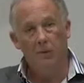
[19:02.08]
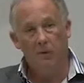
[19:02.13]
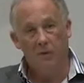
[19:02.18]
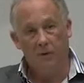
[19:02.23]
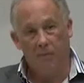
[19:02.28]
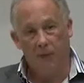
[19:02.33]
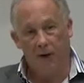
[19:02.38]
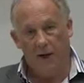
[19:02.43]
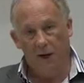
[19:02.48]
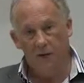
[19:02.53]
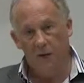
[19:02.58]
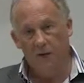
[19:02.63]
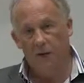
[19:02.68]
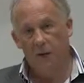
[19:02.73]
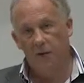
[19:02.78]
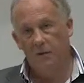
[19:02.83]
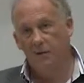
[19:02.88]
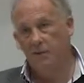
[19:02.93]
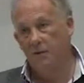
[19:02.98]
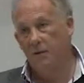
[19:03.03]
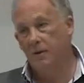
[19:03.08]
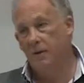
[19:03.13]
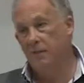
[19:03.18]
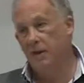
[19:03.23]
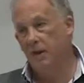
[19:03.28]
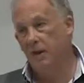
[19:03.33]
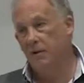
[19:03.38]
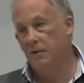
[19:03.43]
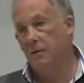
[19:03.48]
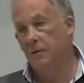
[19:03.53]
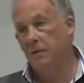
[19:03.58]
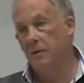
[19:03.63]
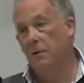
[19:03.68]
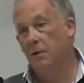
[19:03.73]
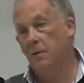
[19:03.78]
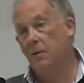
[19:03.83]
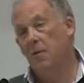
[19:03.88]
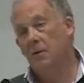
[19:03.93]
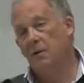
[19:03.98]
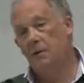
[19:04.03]
to match against the skeleton.
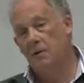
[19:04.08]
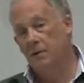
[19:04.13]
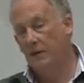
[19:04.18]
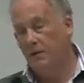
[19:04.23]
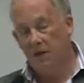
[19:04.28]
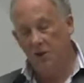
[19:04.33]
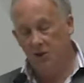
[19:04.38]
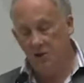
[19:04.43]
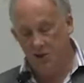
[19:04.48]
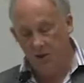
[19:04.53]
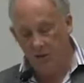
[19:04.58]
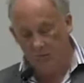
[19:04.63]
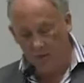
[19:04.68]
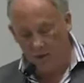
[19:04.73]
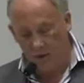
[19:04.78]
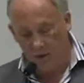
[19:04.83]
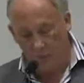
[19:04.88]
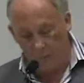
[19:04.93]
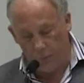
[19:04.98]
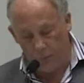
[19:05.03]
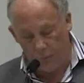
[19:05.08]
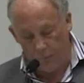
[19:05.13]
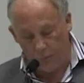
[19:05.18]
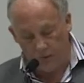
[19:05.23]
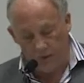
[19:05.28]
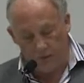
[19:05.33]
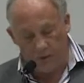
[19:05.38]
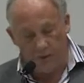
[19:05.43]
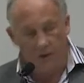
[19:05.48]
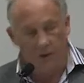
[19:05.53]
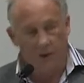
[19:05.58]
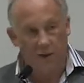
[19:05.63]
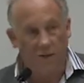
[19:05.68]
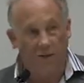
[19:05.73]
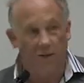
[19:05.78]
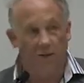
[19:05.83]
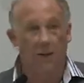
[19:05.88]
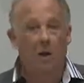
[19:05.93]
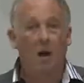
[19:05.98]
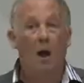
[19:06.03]
It's essentially a missing persons
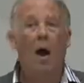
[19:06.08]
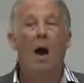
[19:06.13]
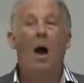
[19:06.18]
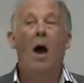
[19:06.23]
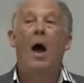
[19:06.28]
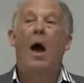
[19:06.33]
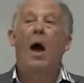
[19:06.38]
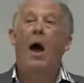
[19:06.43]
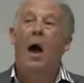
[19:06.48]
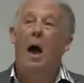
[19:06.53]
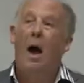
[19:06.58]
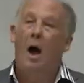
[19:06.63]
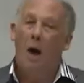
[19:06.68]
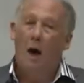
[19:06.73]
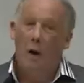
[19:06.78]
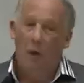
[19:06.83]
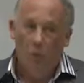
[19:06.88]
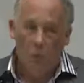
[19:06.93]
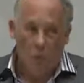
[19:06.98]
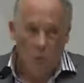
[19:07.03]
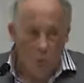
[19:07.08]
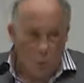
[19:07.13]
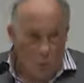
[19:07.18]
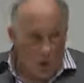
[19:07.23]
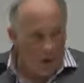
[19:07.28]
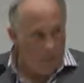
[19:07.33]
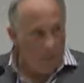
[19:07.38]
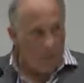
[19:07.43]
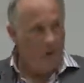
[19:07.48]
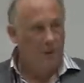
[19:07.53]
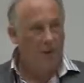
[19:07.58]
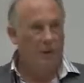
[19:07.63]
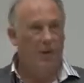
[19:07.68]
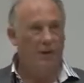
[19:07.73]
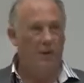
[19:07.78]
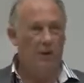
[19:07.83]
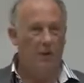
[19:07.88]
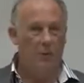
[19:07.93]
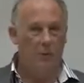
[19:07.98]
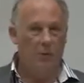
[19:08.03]
case. Why am I
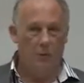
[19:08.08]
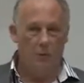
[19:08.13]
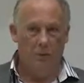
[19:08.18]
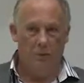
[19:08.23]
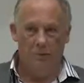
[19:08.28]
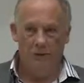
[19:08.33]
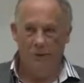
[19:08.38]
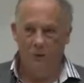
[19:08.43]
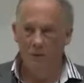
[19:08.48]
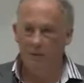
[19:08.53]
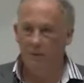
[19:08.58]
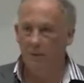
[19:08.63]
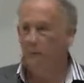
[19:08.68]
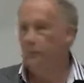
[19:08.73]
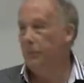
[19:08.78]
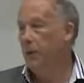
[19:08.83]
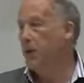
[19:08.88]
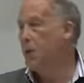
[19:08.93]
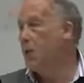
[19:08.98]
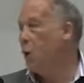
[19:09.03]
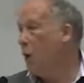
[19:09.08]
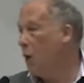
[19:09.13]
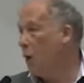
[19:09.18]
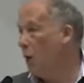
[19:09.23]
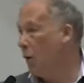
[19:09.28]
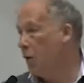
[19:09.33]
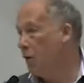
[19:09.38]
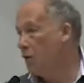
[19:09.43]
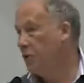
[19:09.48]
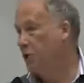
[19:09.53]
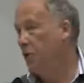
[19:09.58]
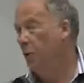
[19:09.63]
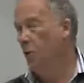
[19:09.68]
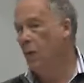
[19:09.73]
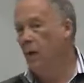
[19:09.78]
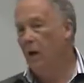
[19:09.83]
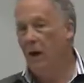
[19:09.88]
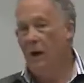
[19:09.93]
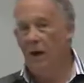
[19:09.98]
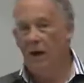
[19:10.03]
telling you all of this? Because
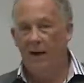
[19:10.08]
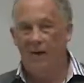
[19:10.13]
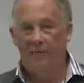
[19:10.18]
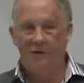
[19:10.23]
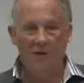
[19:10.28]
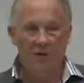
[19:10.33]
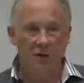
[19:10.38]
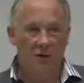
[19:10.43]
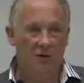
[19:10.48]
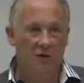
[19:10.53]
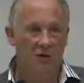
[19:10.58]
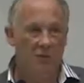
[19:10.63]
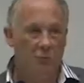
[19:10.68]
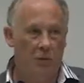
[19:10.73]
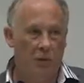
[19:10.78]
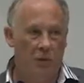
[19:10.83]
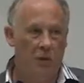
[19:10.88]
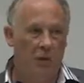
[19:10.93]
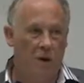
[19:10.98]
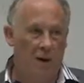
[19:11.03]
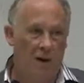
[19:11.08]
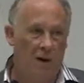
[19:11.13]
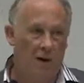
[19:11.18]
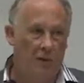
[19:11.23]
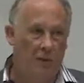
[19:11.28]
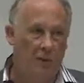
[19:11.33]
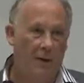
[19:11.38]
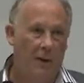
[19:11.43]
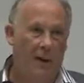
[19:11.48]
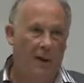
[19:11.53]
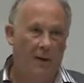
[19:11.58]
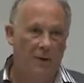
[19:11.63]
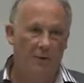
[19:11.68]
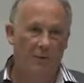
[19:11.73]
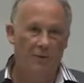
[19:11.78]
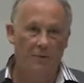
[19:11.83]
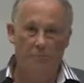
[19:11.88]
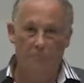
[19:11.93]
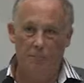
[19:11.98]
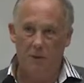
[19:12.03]
we have just written up and
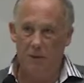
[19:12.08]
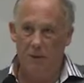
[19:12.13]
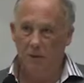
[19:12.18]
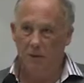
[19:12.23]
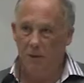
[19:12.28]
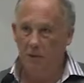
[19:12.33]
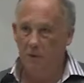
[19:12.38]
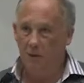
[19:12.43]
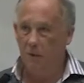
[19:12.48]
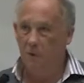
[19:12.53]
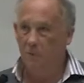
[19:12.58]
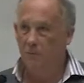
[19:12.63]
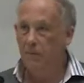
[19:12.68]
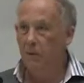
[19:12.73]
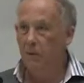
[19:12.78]
submitted